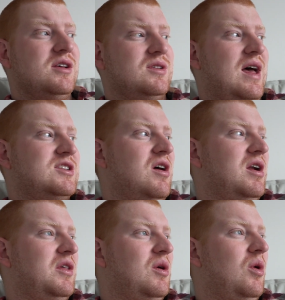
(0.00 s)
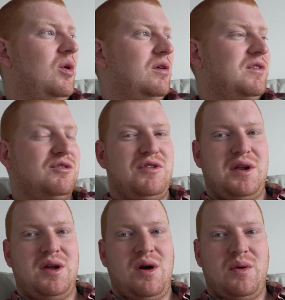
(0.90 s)
So that's kind of the goal of this
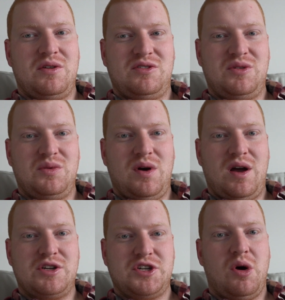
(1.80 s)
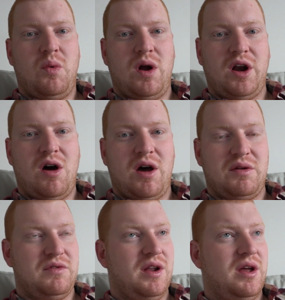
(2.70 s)
video, is to show one caught
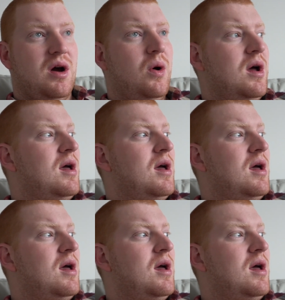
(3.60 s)
on video.